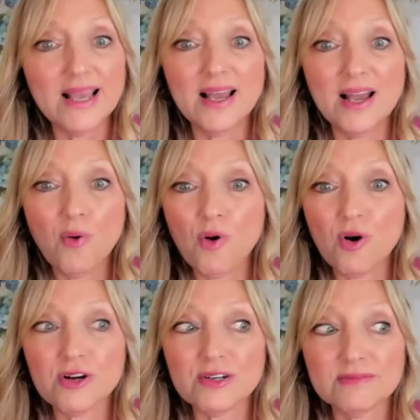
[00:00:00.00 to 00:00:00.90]

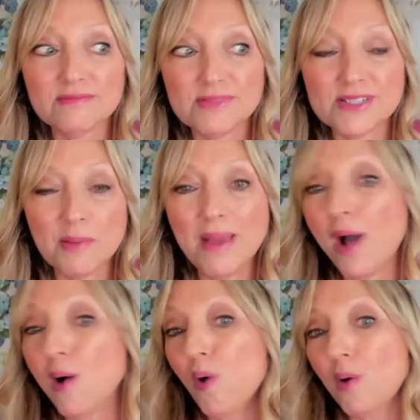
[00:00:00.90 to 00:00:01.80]
or somehow
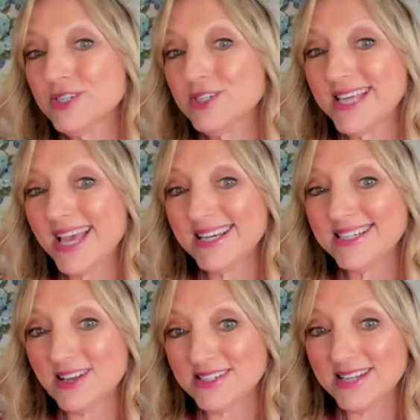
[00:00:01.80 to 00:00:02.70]
what we're saying
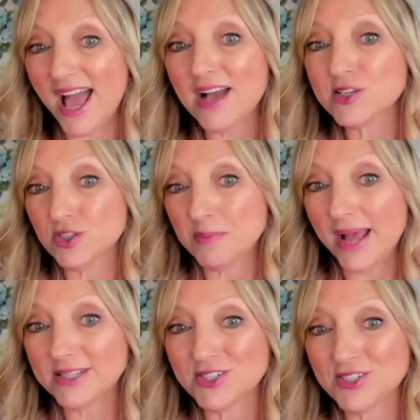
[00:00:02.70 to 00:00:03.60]
doesn't actually match
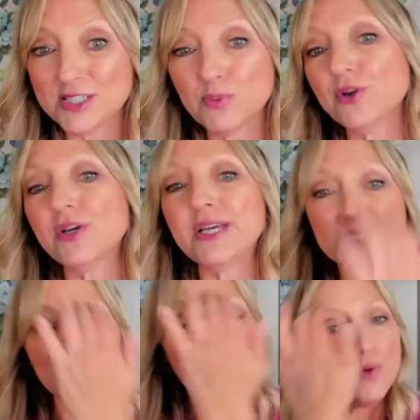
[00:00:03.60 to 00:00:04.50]
the experience,
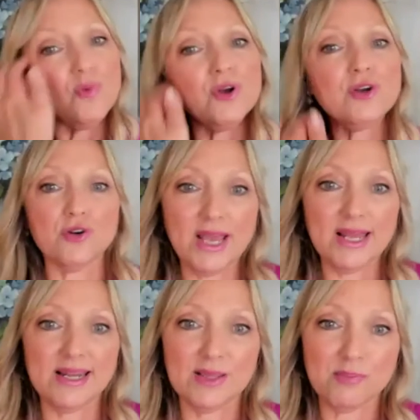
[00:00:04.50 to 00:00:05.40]
we're creating
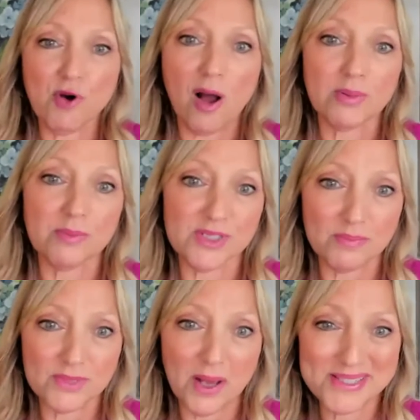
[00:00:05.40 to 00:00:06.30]
the problem
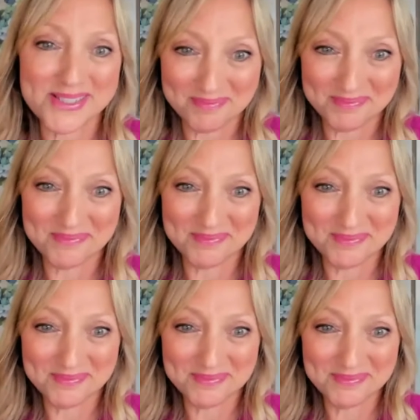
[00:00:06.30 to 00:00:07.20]
sometimes.
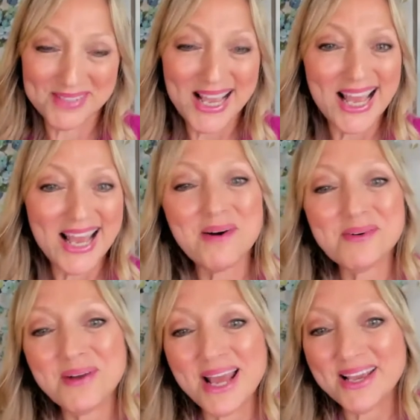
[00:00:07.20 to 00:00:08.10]
Well,
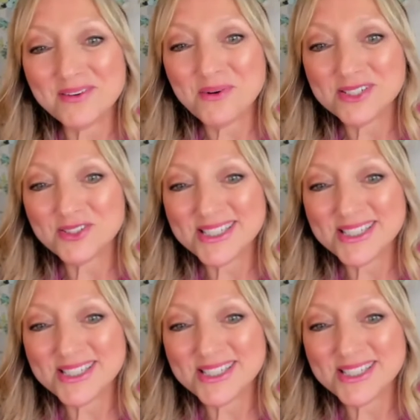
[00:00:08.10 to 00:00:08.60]
any other questions?